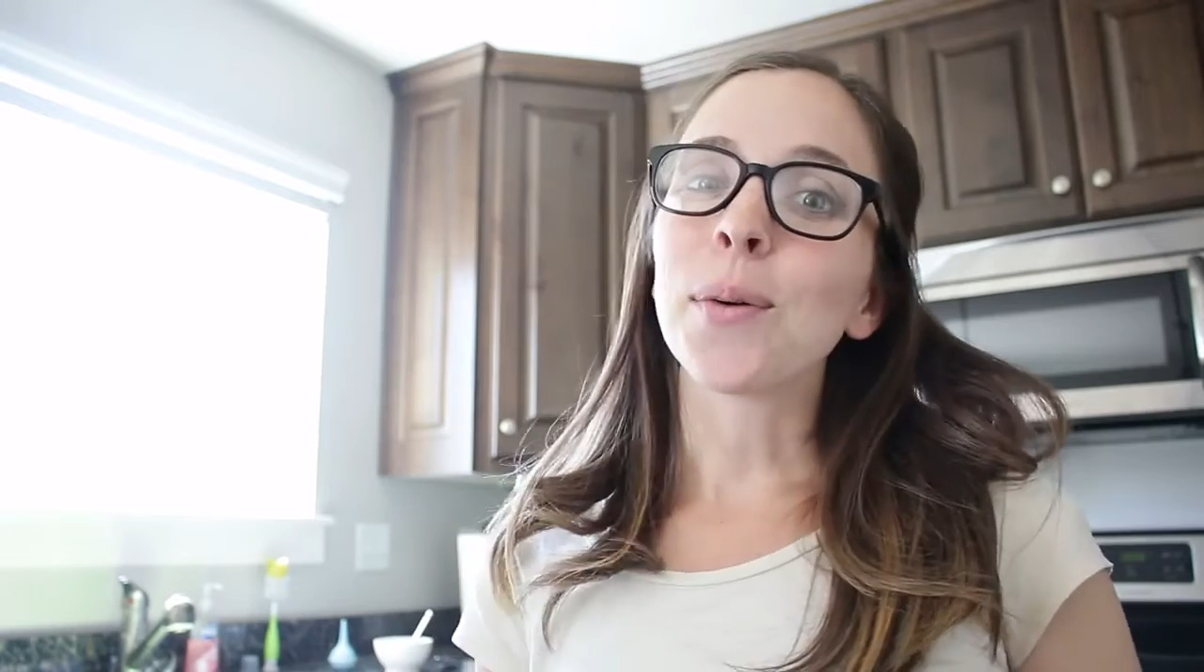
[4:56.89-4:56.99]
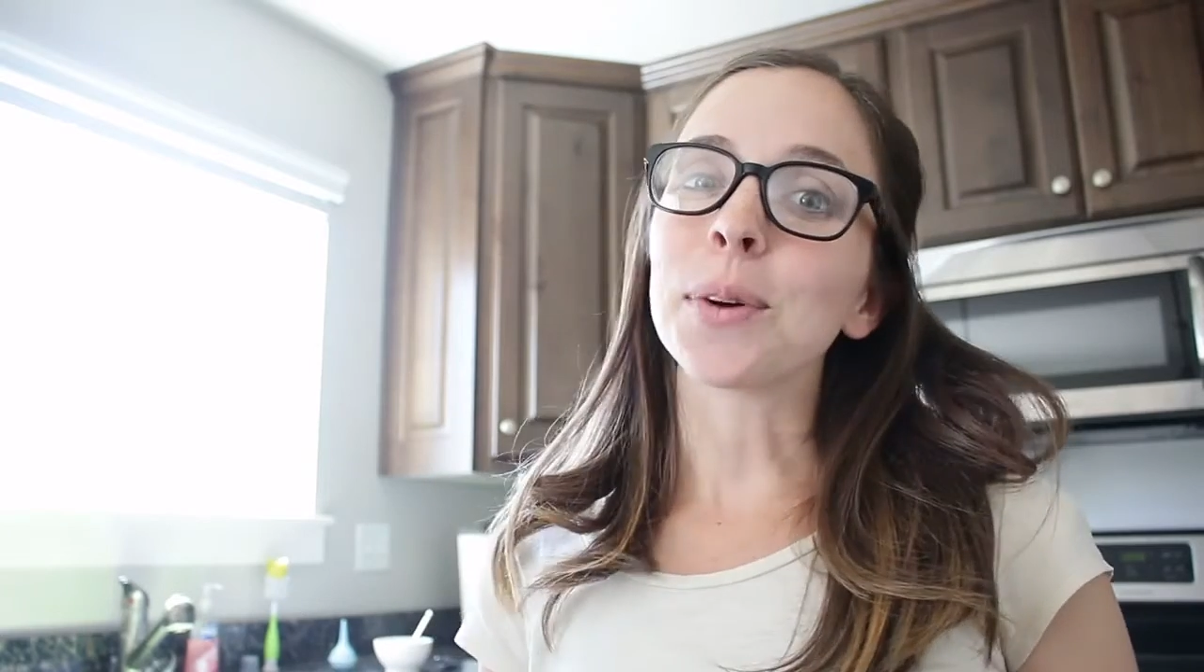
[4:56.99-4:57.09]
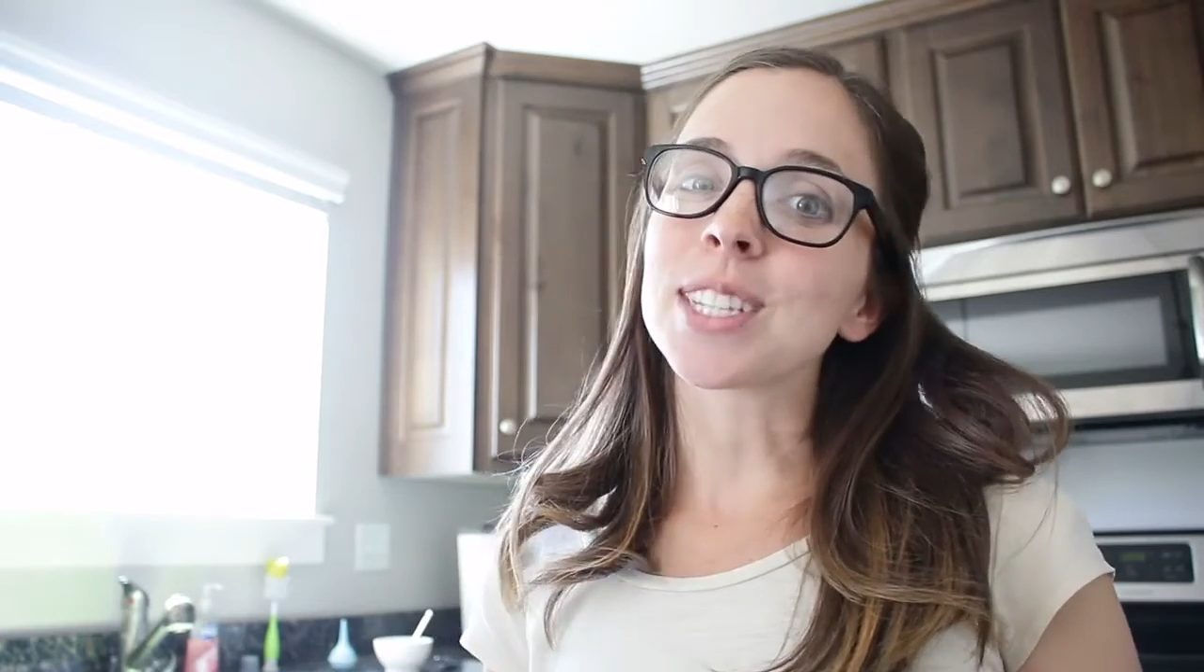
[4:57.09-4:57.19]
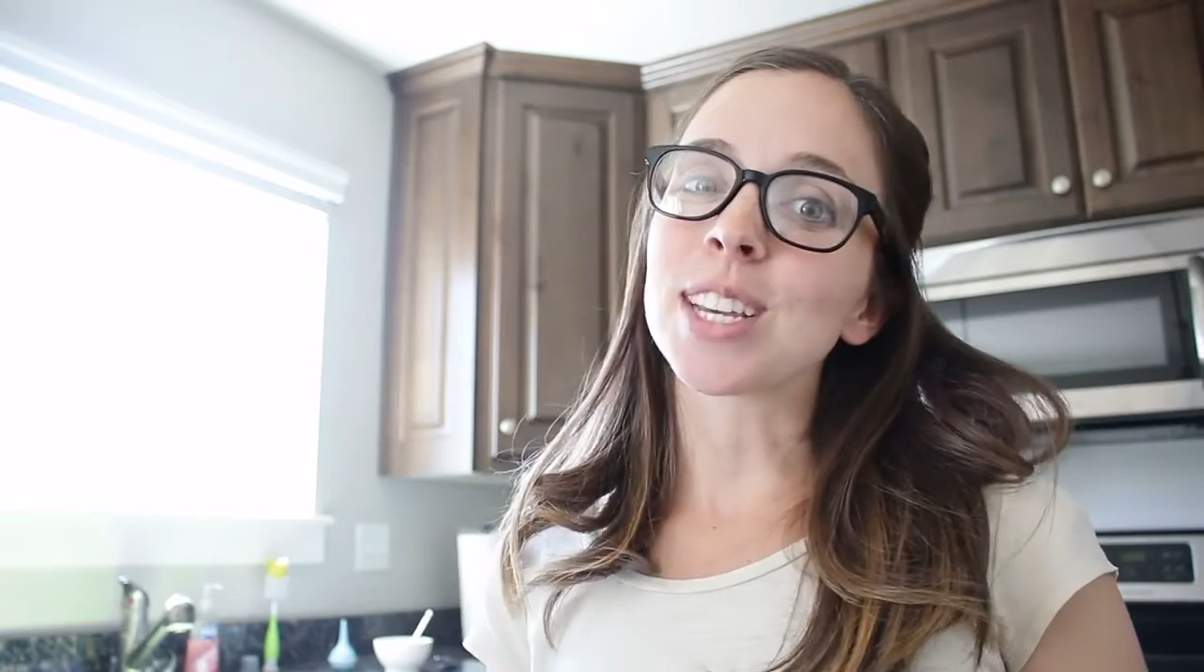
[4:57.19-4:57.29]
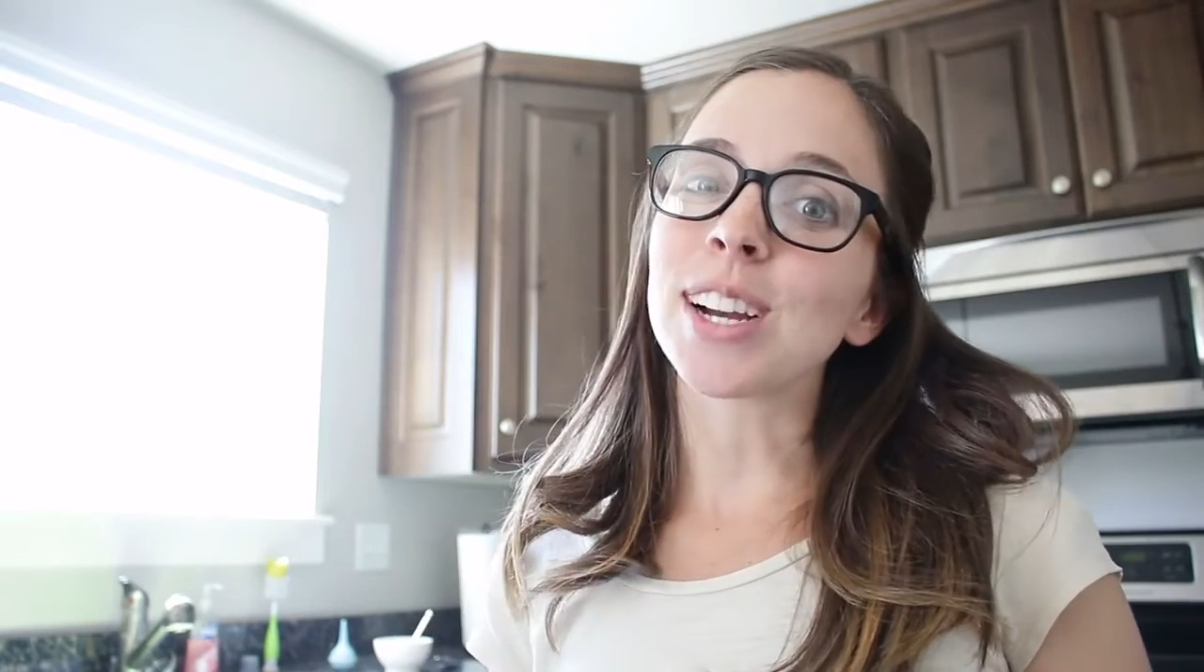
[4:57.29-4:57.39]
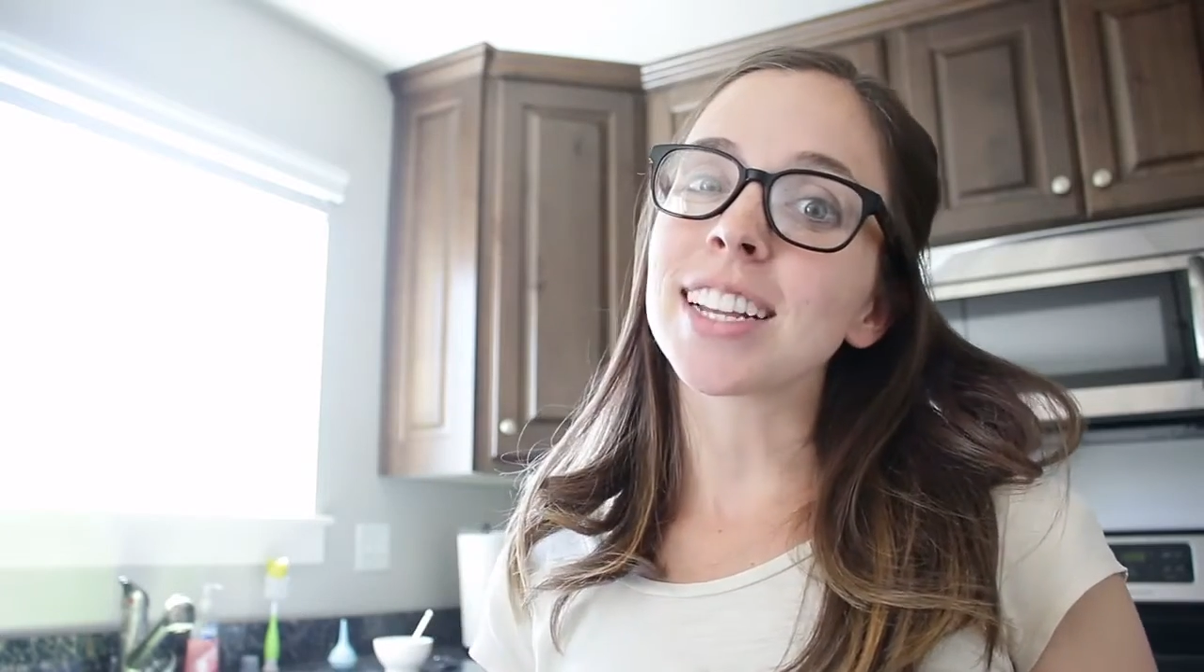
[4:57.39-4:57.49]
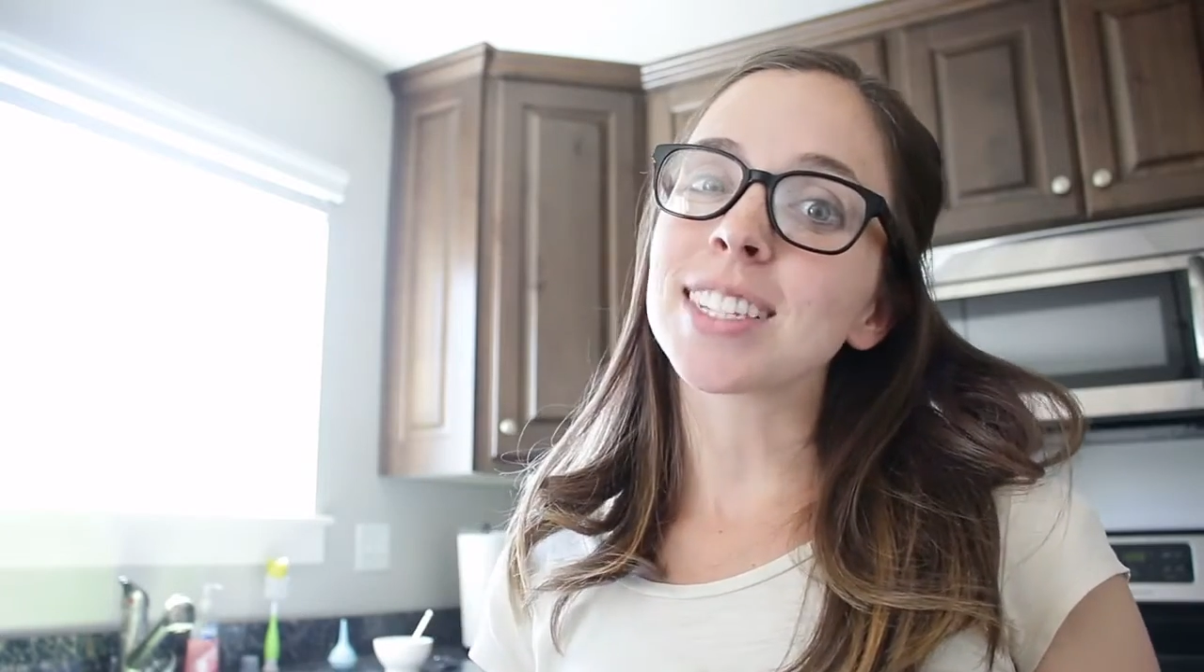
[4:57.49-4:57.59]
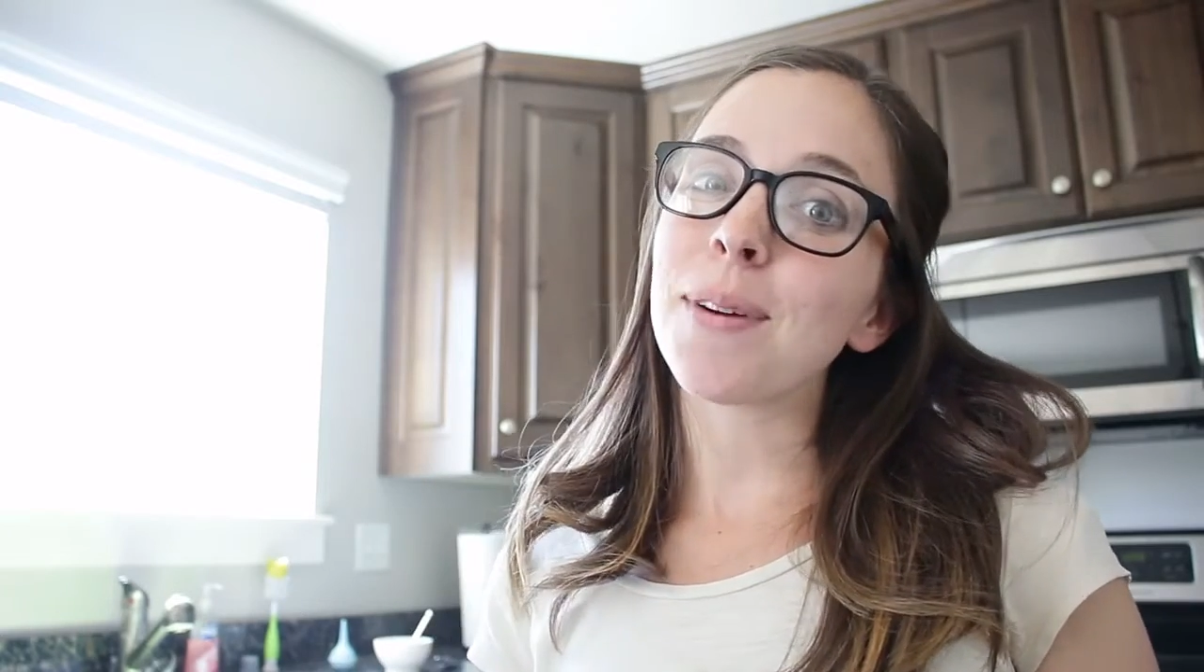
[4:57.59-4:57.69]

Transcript: We'll see you guys